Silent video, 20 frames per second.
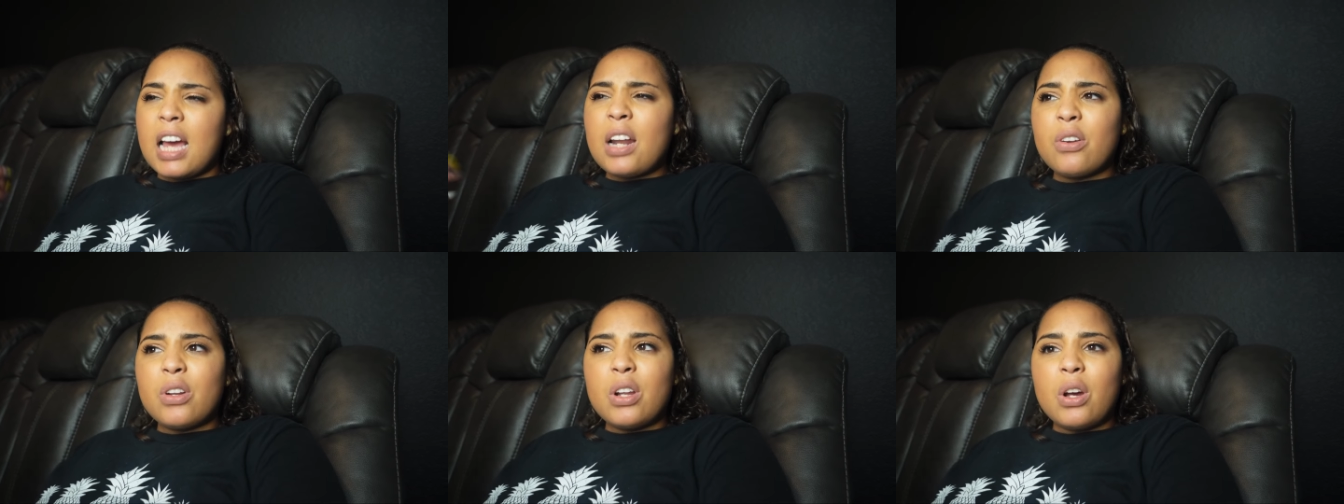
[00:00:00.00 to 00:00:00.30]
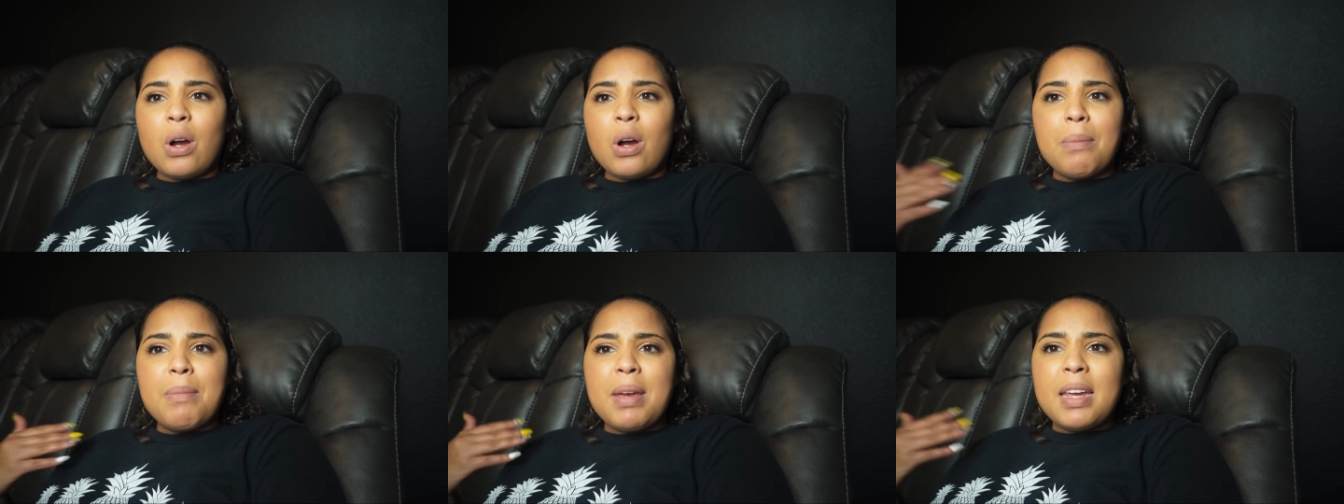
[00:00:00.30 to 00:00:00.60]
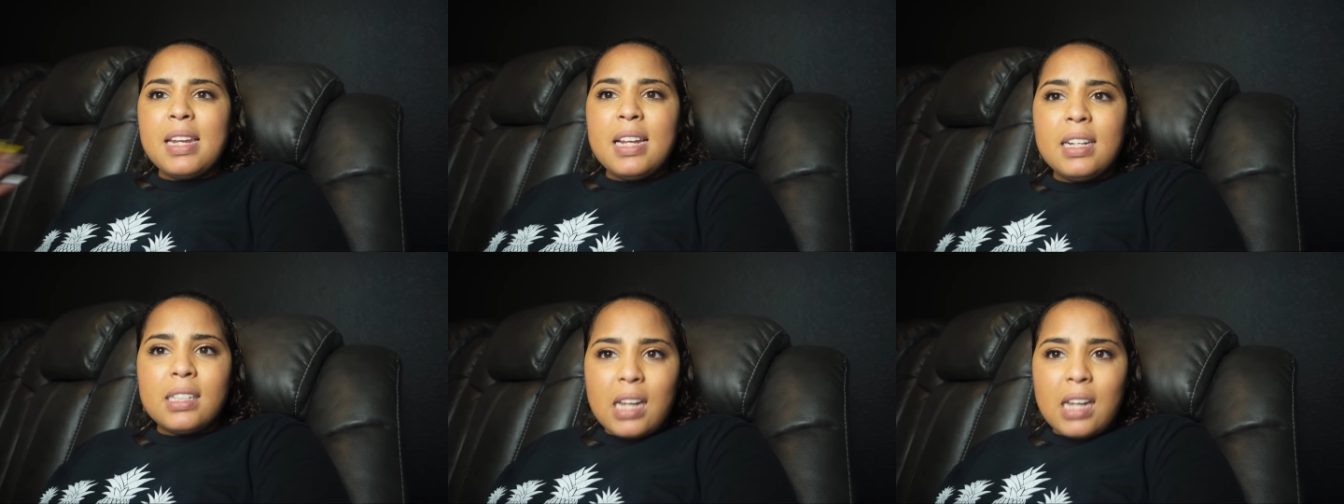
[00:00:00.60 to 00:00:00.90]
I don't know, I
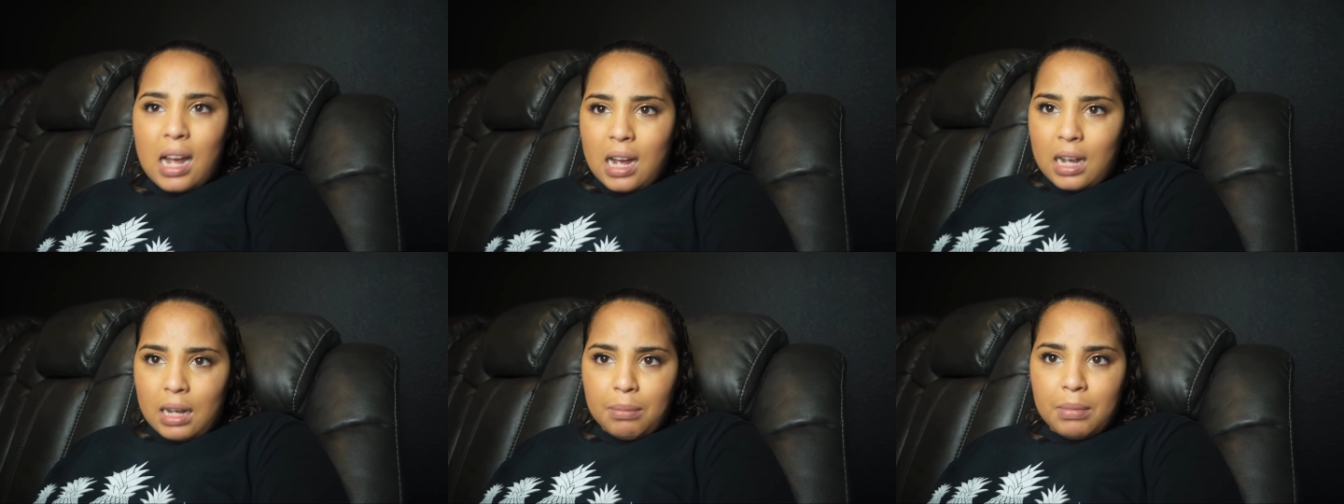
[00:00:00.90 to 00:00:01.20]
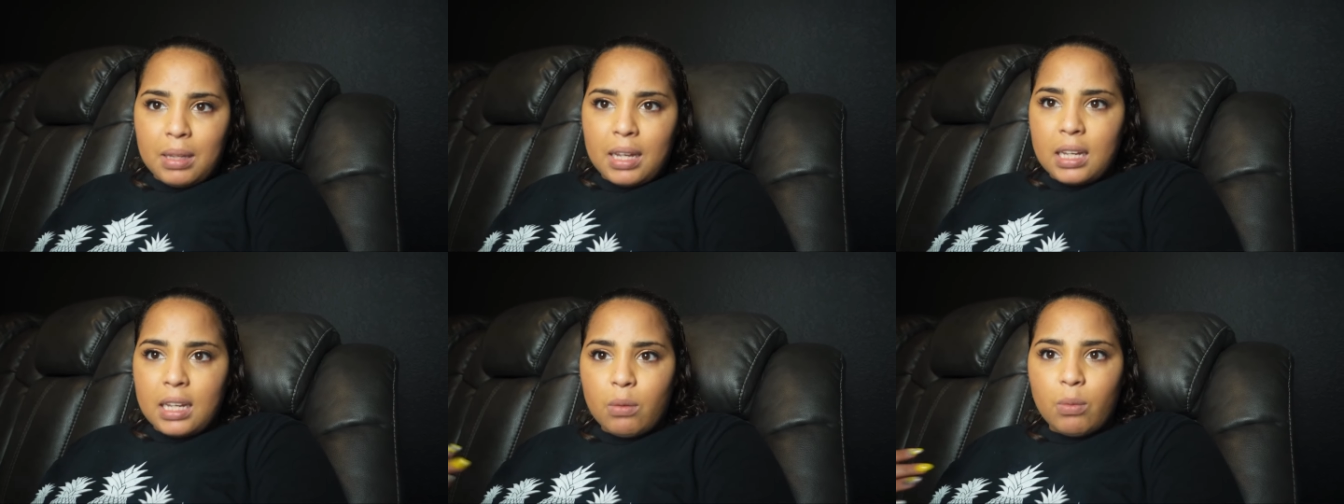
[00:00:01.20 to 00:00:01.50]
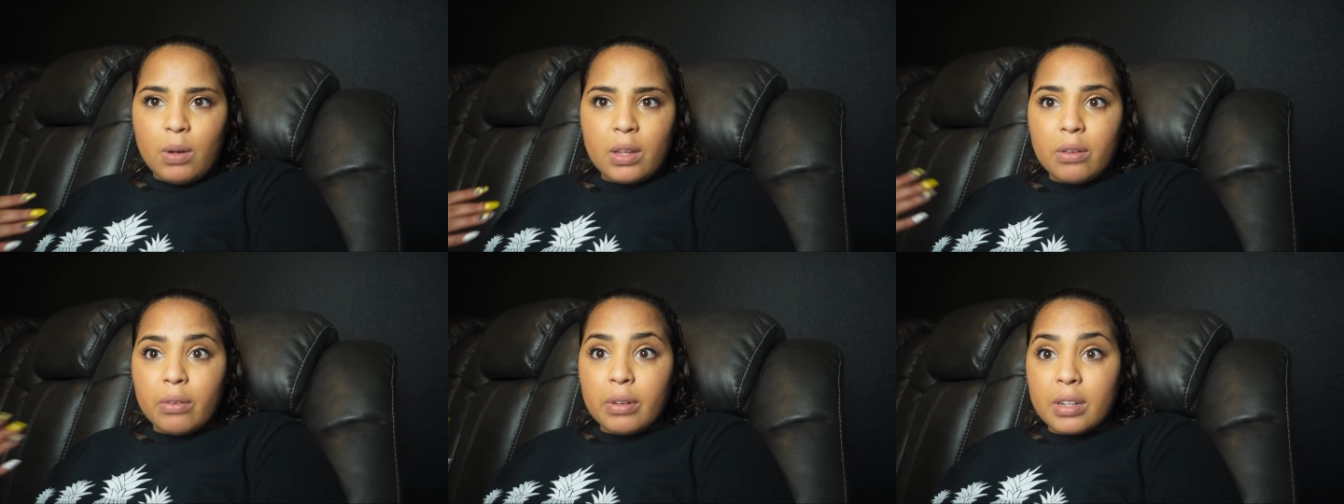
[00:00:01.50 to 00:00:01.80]
may need time. Like,
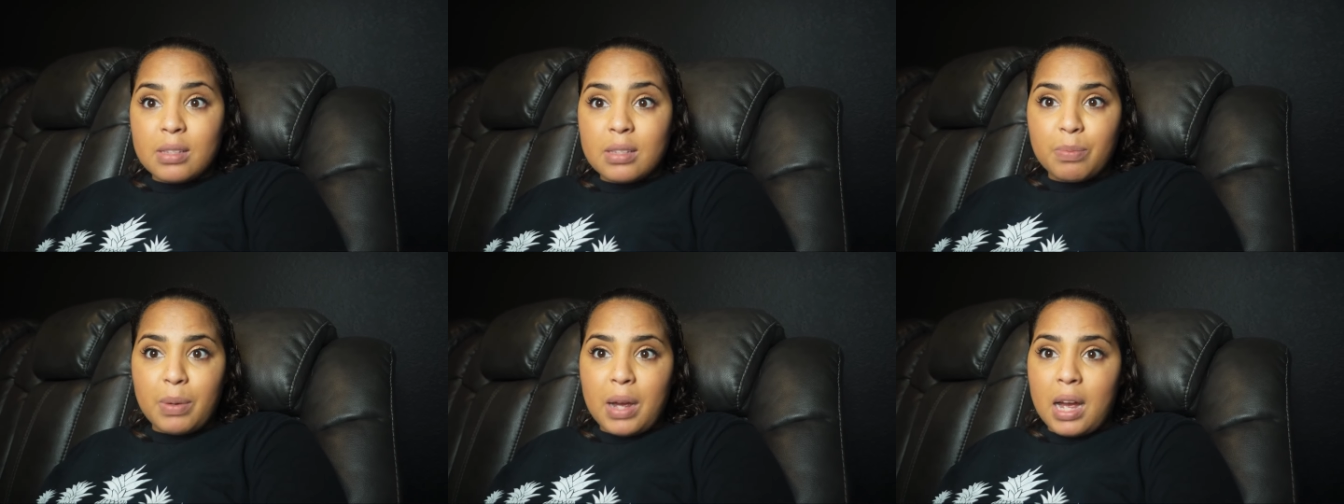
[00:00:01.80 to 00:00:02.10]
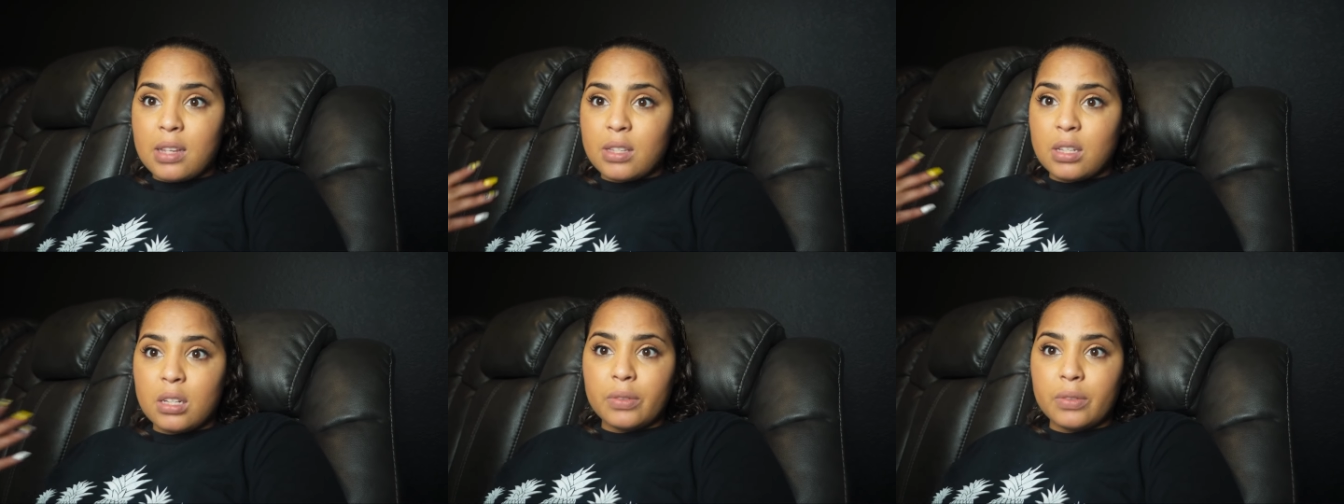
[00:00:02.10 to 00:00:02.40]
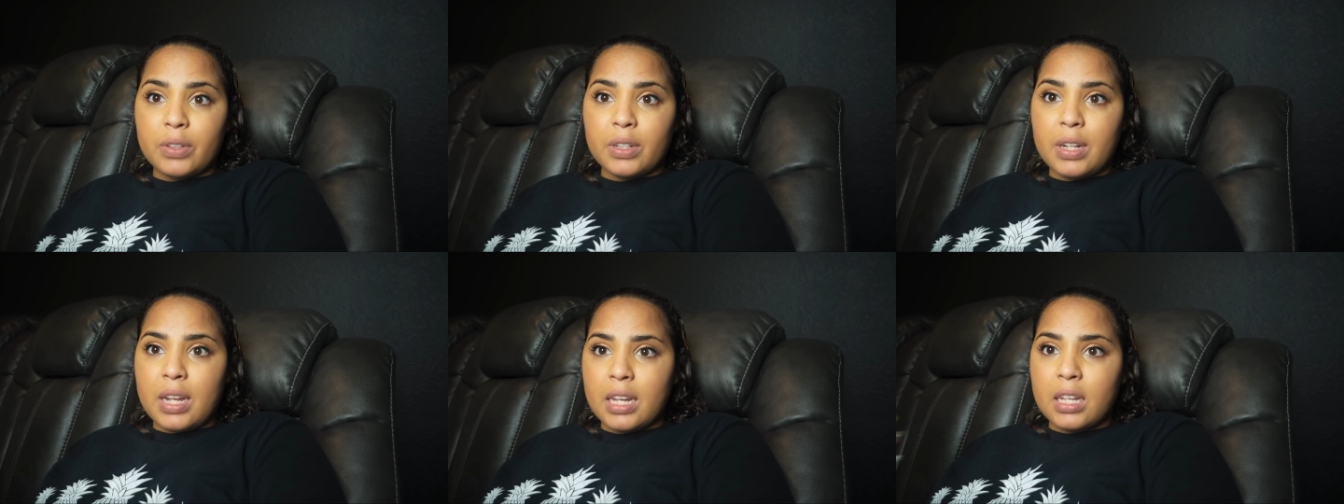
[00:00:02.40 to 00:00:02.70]
whether it's
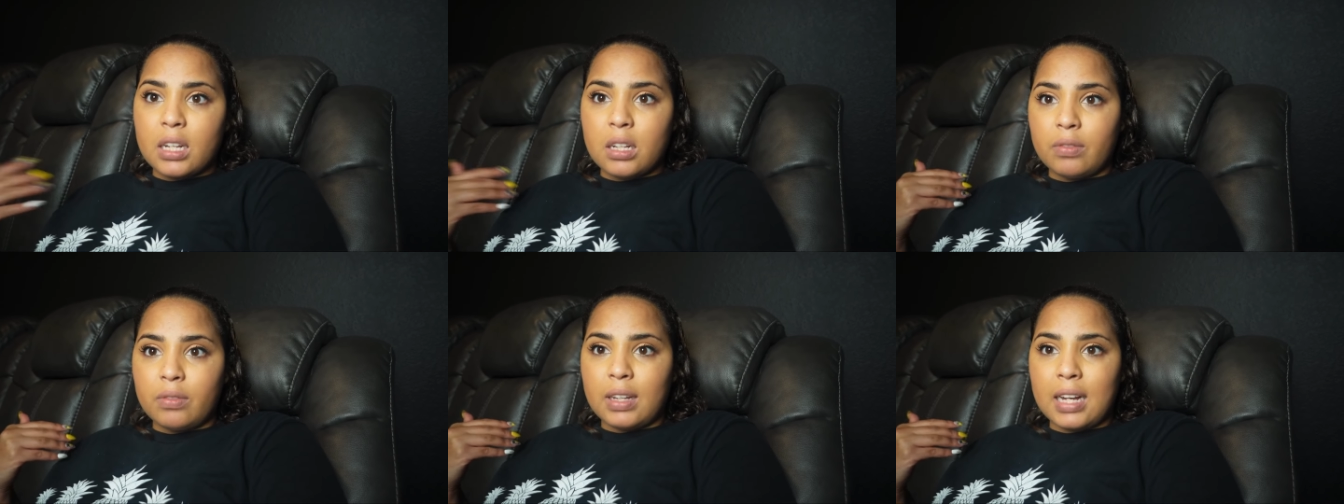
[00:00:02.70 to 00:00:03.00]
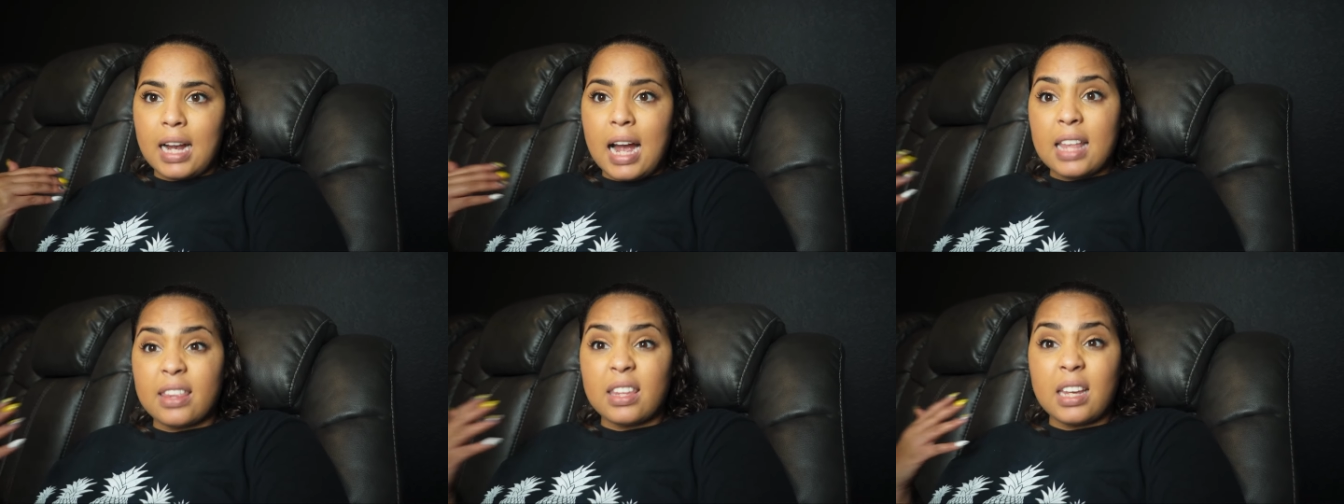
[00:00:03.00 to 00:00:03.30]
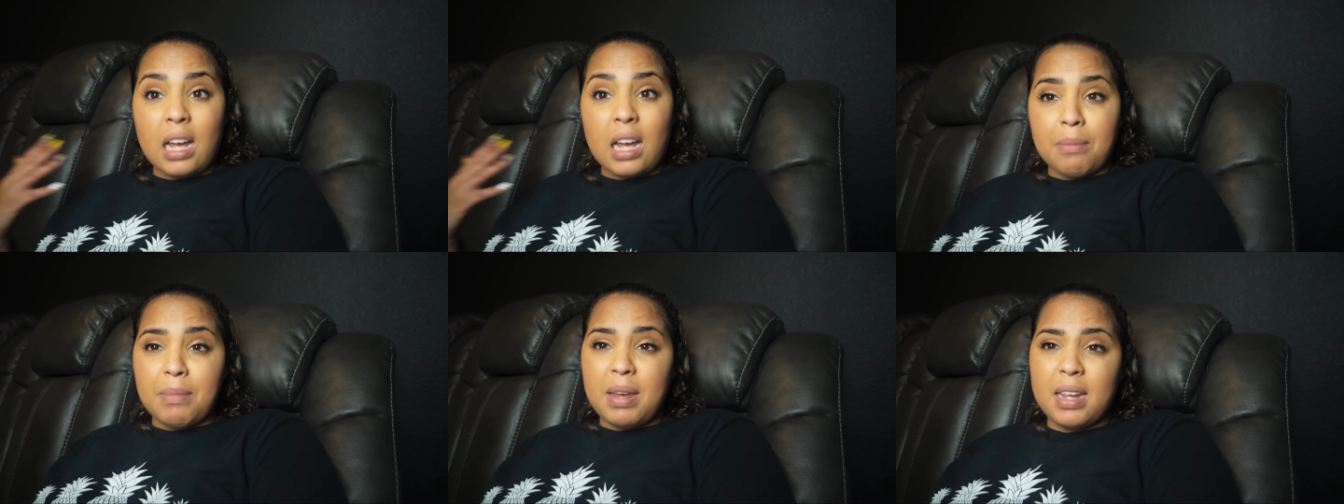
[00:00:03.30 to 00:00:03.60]
positive or negative, like, I
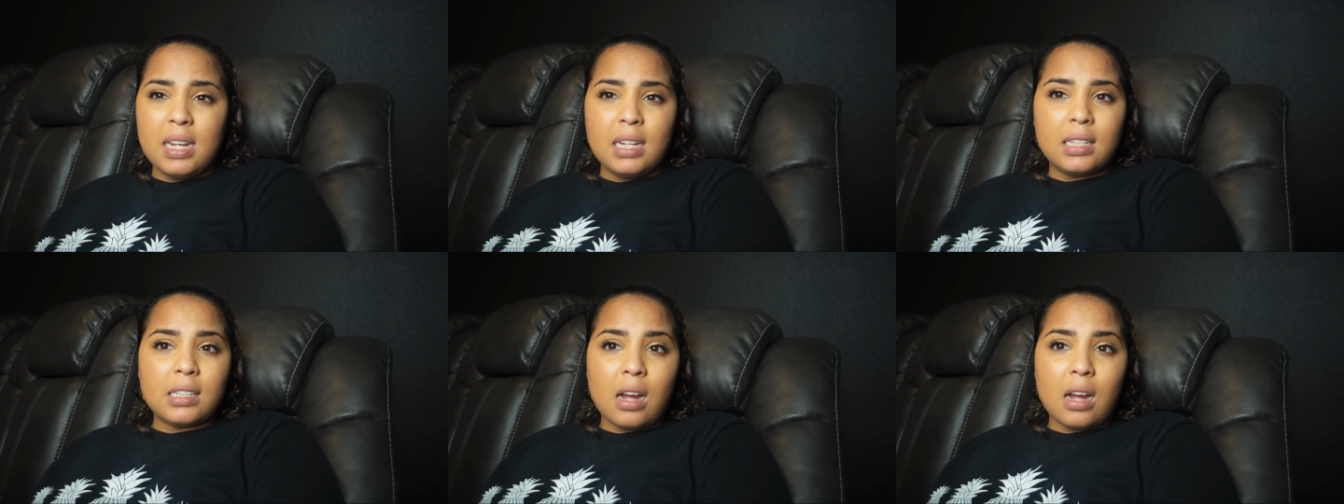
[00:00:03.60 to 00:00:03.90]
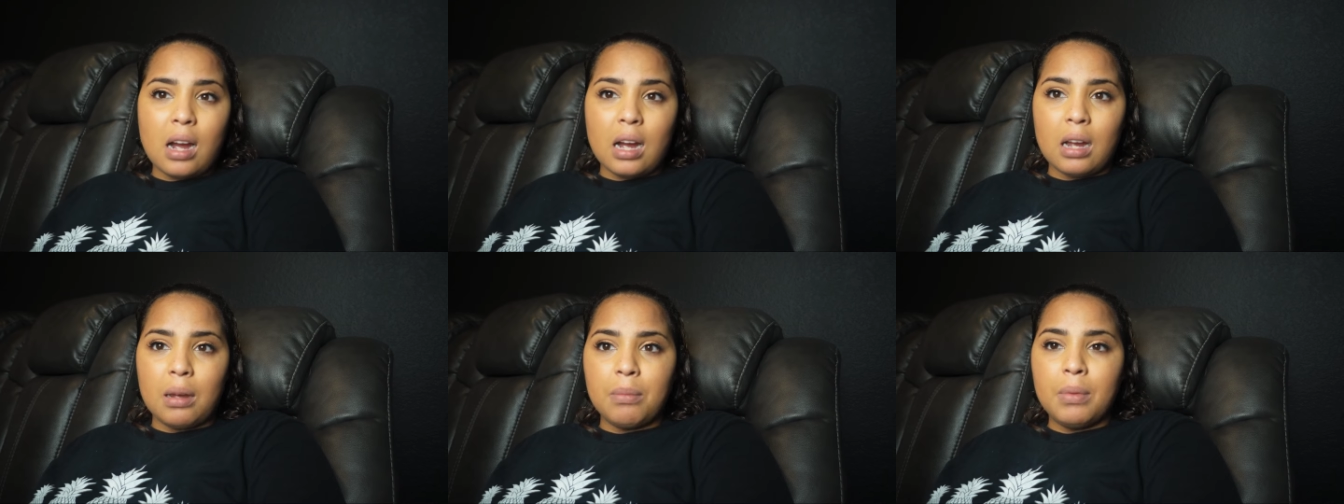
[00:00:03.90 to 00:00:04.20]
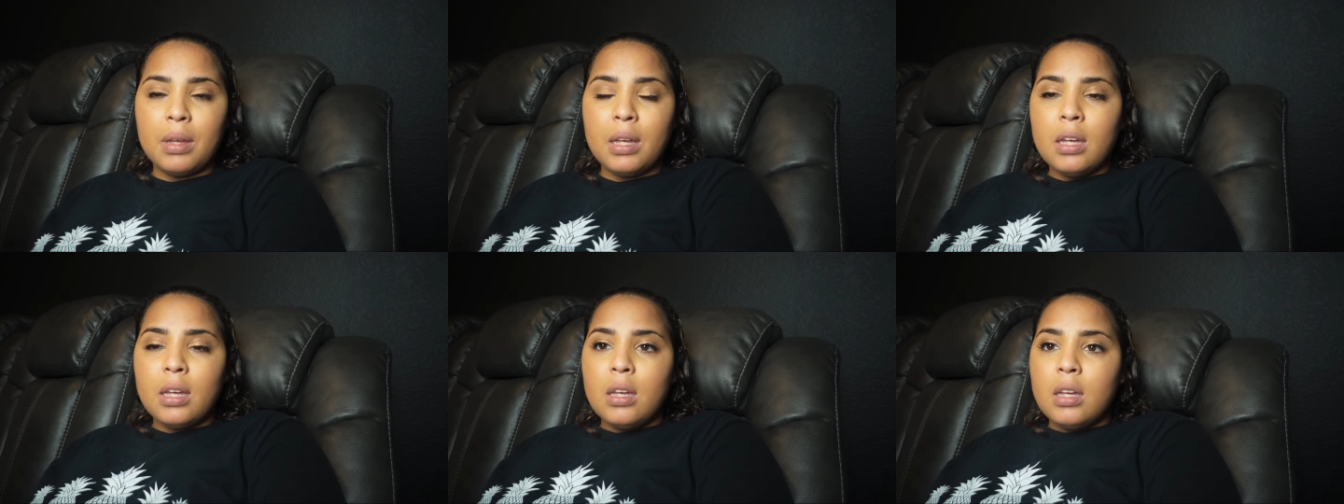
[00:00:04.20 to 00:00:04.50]
think I may need
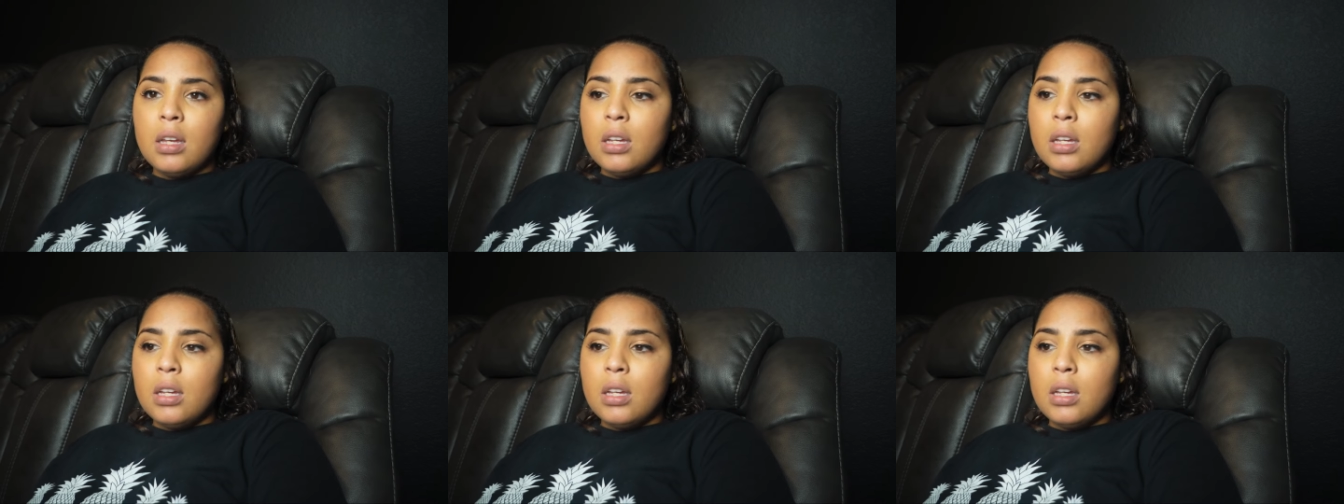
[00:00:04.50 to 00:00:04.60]
time